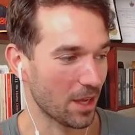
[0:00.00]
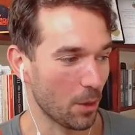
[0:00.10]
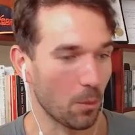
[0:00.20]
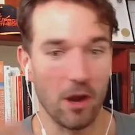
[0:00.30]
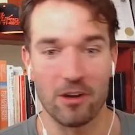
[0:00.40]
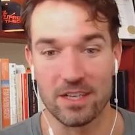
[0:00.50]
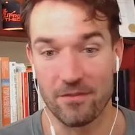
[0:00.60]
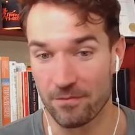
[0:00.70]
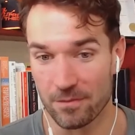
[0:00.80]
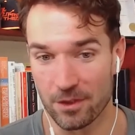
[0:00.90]
Whereas if
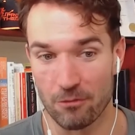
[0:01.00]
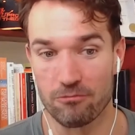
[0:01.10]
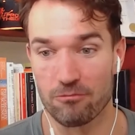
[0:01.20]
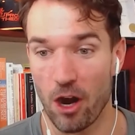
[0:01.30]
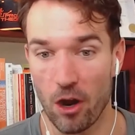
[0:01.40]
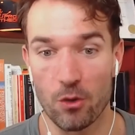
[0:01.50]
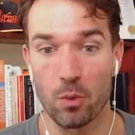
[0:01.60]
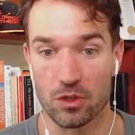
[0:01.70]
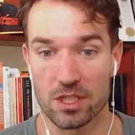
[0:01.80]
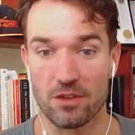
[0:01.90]
the row
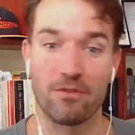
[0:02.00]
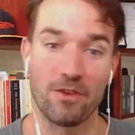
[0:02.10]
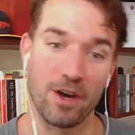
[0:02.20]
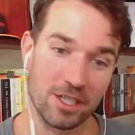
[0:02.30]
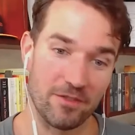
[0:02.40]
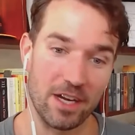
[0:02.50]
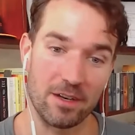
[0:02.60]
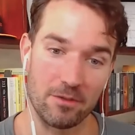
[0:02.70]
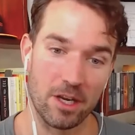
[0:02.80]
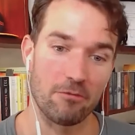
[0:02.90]
was the first
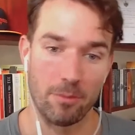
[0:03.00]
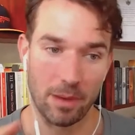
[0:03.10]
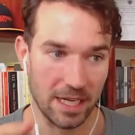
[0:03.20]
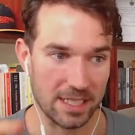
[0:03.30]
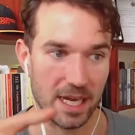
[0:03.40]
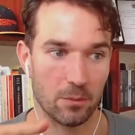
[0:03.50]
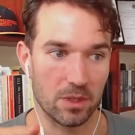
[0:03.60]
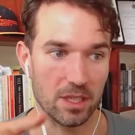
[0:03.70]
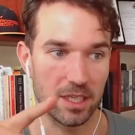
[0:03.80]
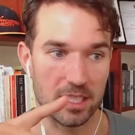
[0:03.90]
event, replace that
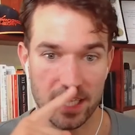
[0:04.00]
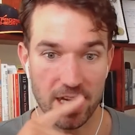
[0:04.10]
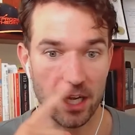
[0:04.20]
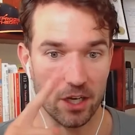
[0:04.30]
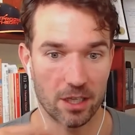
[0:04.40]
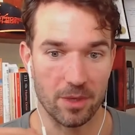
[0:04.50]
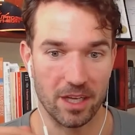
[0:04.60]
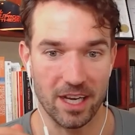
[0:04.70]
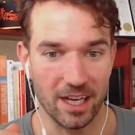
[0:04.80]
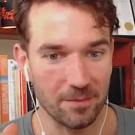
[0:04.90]
with the ski erg at the
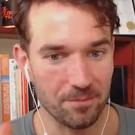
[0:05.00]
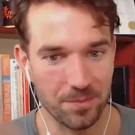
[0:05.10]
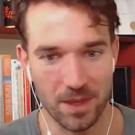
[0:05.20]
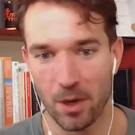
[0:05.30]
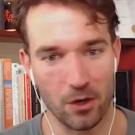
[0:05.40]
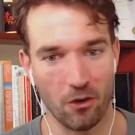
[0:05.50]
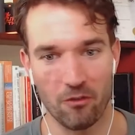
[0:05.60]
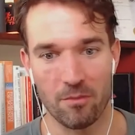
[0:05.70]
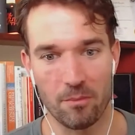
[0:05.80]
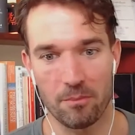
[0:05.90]
beginning, it might not
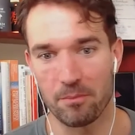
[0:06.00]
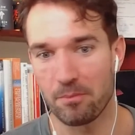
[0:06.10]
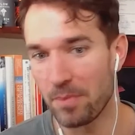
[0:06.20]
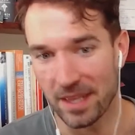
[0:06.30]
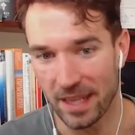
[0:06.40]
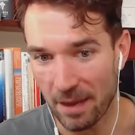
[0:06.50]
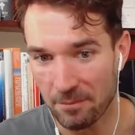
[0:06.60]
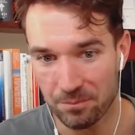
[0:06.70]
have been that.